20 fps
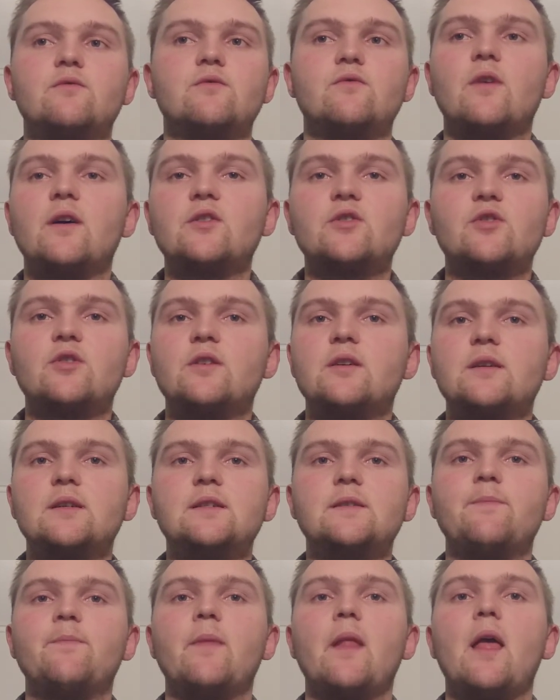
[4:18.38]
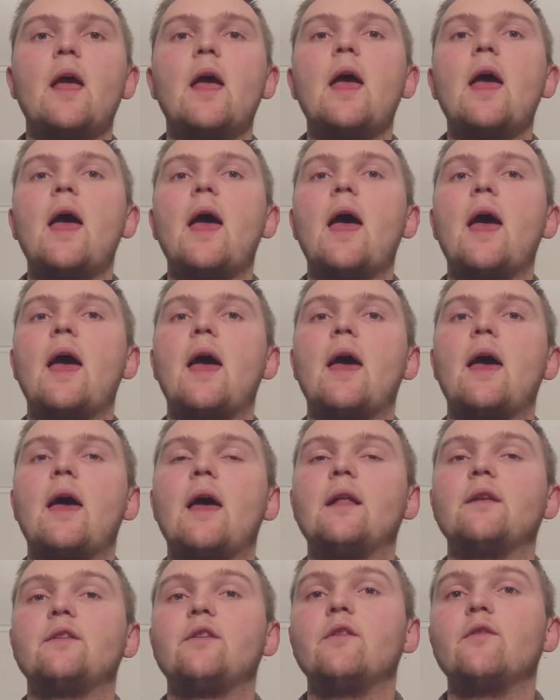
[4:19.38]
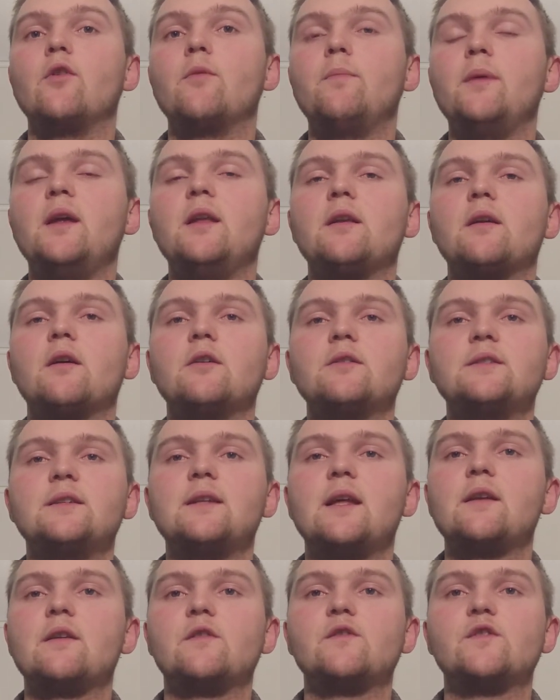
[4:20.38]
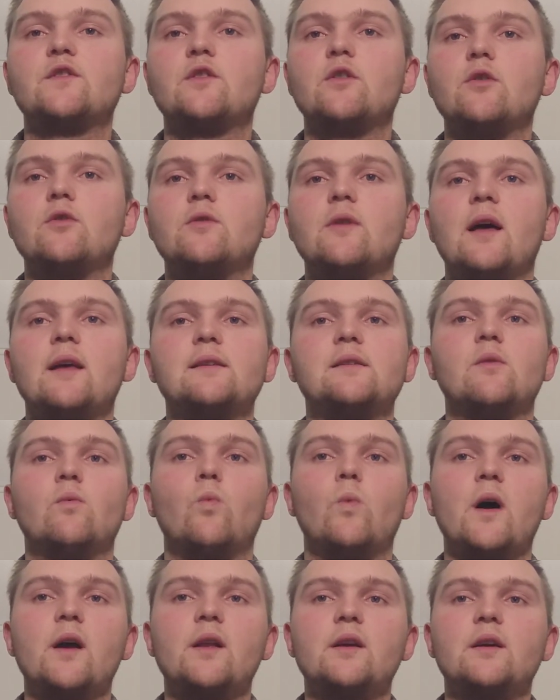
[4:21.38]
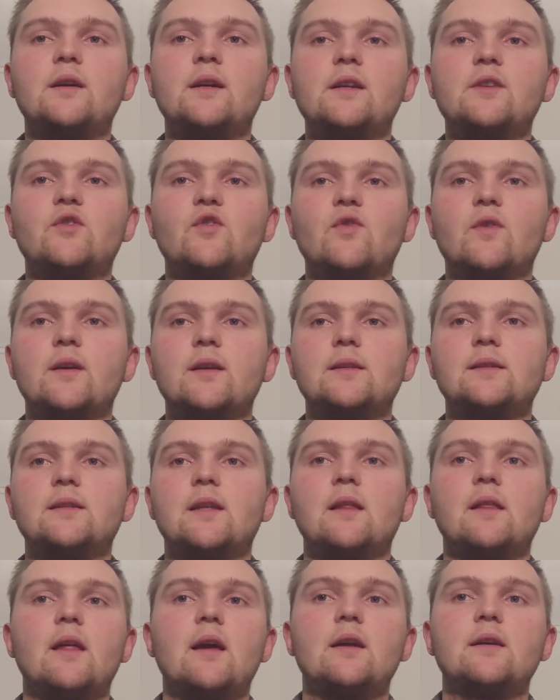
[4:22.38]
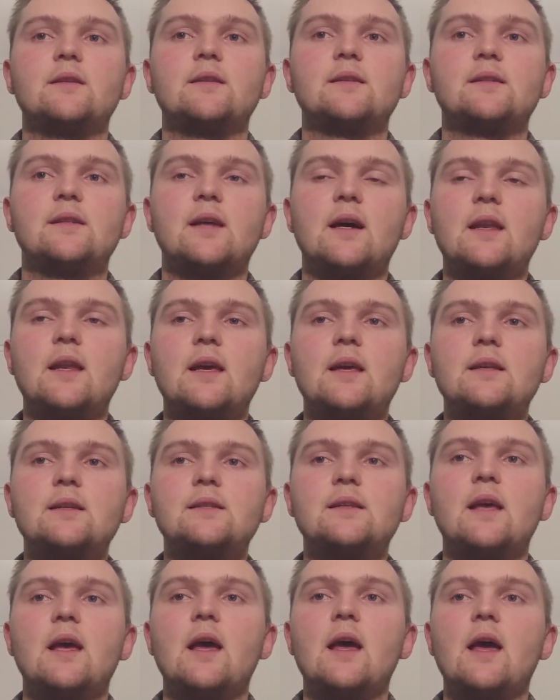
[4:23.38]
structures. And European Continental School has a wider interest, and their studies